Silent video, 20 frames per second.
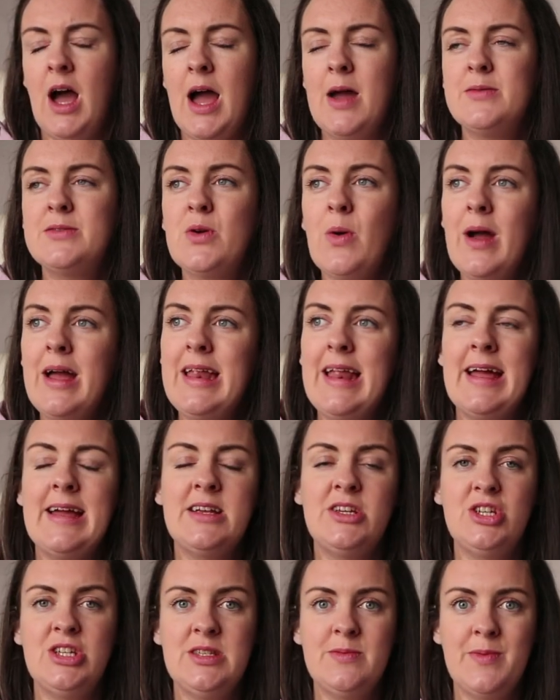I was quite
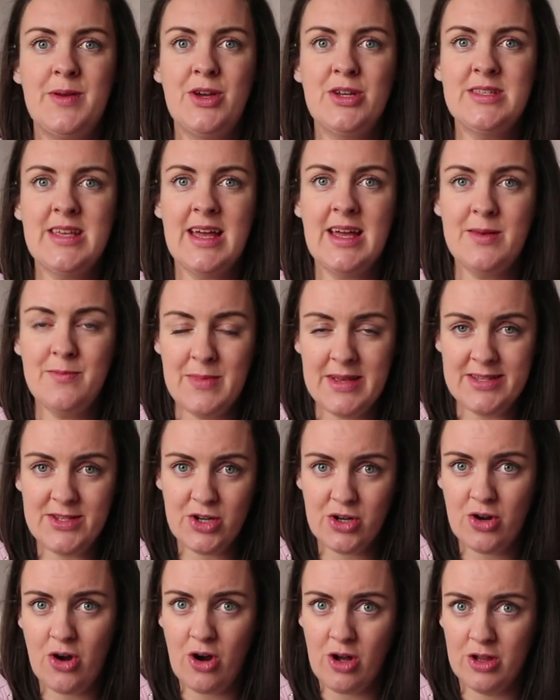anxious because I had missed
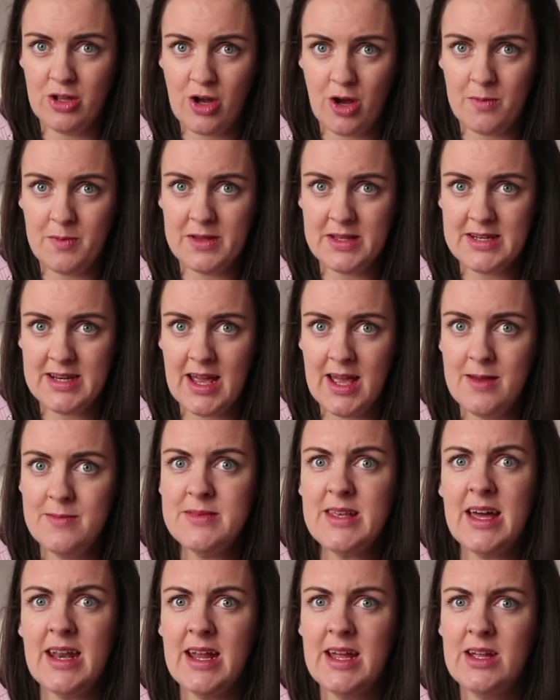her call a couple of
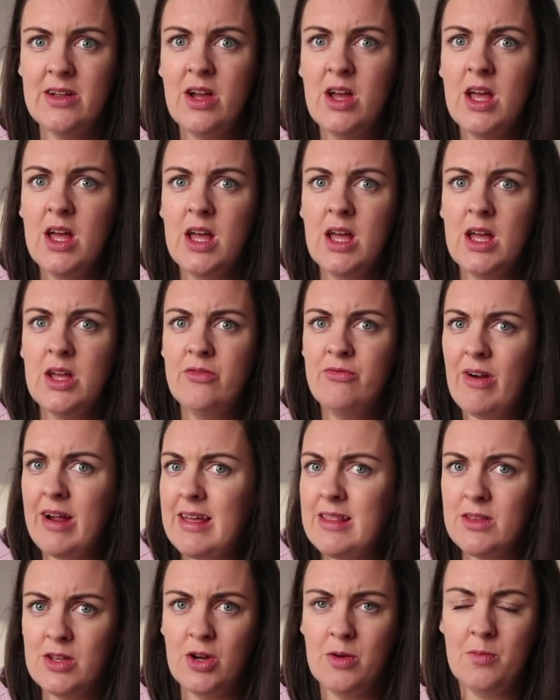times, and I
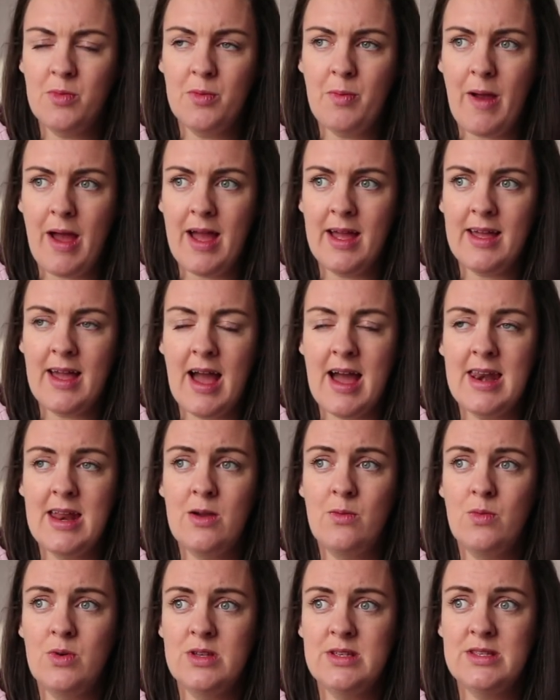rang the number back and
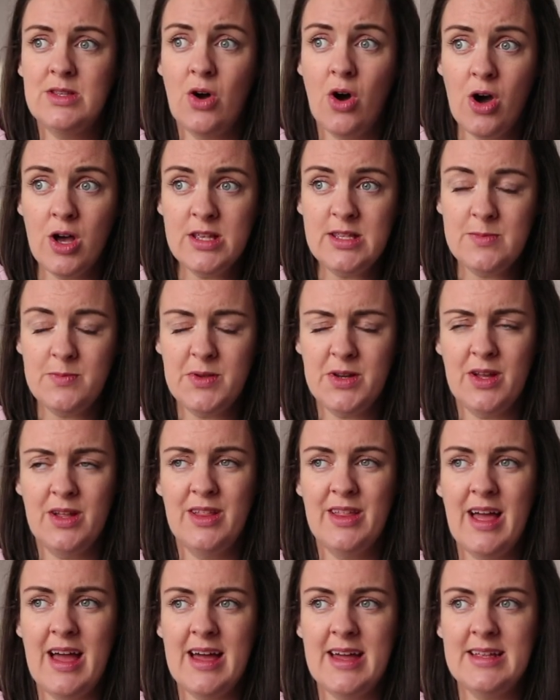it was the
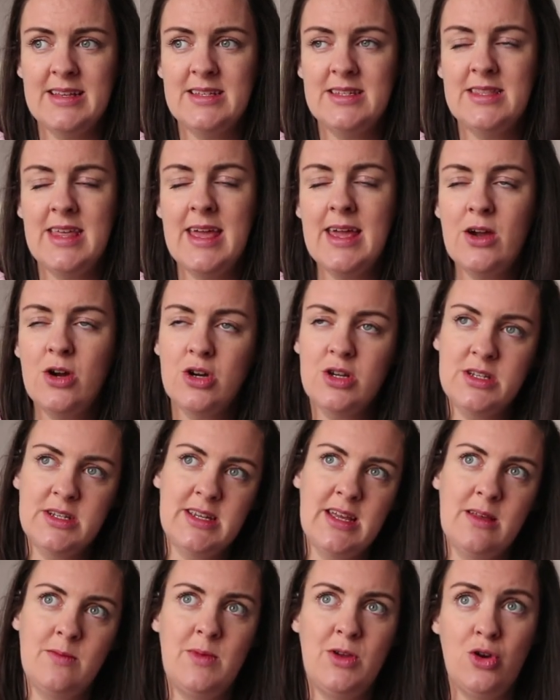hospital and they couldn't
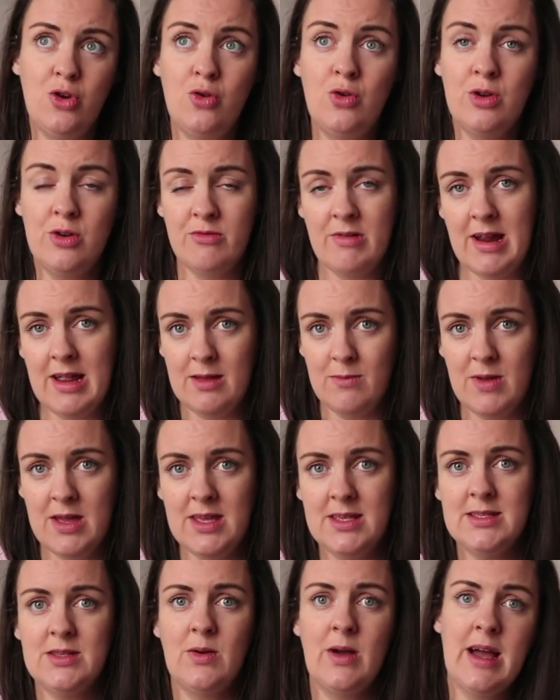tell me who had rang
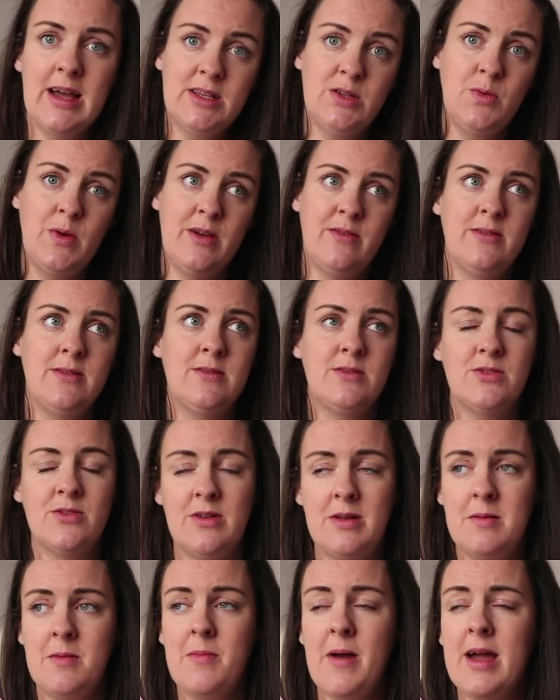me, so I had to wait for them to
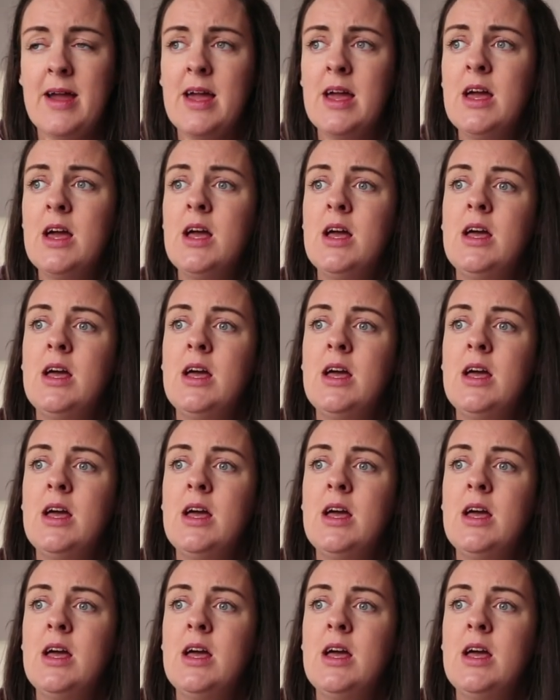ring me back.